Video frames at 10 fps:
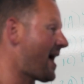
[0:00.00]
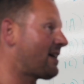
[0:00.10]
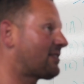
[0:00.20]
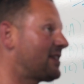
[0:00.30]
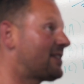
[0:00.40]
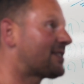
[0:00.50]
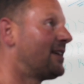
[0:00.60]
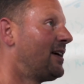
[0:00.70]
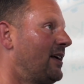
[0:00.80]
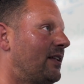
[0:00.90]
athletes,
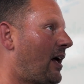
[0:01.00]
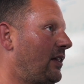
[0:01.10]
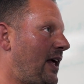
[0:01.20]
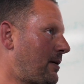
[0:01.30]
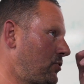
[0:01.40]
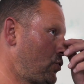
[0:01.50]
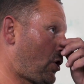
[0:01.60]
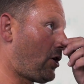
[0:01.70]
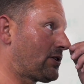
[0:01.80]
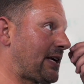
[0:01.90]
I'll uh, let them do
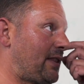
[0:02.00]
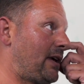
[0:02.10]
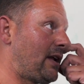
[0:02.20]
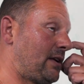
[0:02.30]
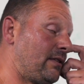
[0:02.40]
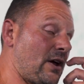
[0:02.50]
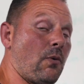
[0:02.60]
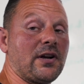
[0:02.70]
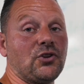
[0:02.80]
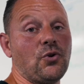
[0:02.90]
curls at the end. They
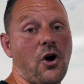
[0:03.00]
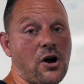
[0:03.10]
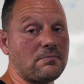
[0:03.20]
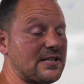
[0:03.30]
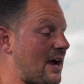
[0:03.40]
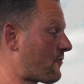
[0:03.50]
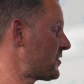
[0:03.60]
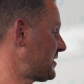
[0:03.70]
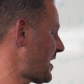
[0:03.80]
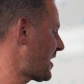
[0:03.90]
wanna do arms
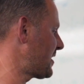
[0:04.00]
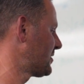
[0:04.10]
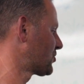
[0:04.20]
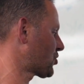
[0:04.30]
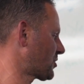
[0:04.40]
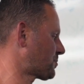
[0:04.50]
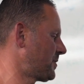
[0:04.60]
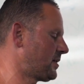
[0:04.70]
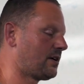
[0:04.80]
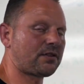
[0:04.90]
every day. Trust
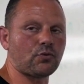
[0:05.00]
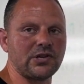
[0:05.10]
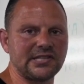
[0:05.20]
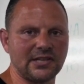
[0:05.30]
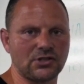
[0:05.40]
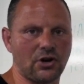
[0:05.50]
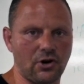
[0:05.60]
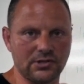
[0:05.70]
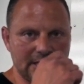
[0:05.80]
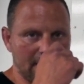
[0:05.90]
me, three sets of
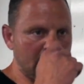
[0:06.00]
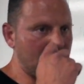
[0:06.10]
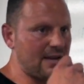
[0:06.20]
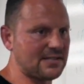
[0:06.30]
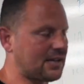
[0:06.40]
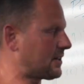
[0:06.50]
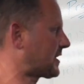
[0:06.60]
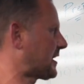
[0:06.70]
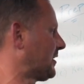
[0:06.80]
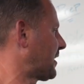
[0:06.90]
curls at the end isn't gonna
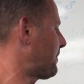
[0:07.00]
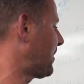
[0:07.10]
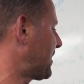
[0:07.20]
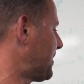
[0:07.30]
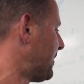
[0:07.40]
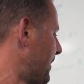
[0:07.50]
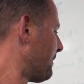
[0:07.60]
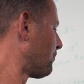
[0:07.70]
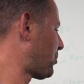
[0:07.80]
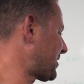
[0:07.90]
kill anybody
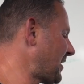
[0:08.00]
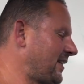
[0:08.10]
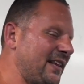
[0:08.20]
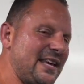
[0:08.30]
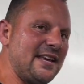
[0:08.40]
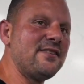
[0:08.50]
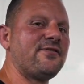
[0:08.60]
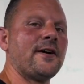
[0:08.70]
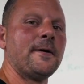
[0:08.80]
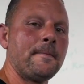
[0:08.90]
but they
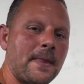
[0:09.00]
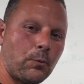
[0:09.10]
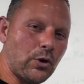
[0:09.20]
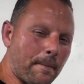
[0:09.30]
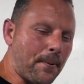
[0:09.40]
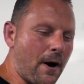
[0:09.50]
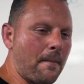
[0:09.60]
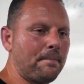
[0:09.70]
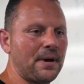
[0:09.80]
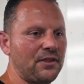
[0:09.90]
leave with a
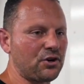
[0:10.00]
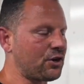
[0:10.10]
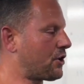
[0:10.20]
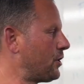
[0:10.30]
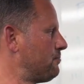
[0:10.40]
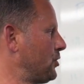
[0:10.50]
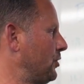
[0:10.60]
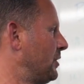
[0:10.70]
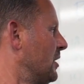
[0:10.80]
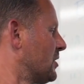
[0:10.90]
pump and they're in a good
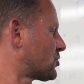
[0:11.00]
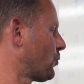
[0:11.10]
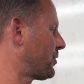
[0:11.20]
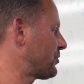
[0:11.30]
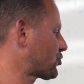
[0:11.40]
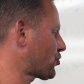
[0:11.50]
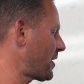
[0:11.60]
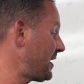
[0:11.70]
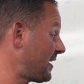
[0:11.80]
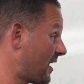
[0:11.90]
mood. So when you're
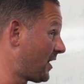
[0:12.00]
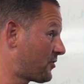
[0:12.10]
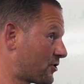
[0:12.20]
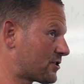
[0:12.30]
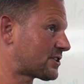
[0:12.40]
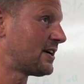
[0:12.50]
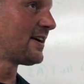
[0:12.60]
training others,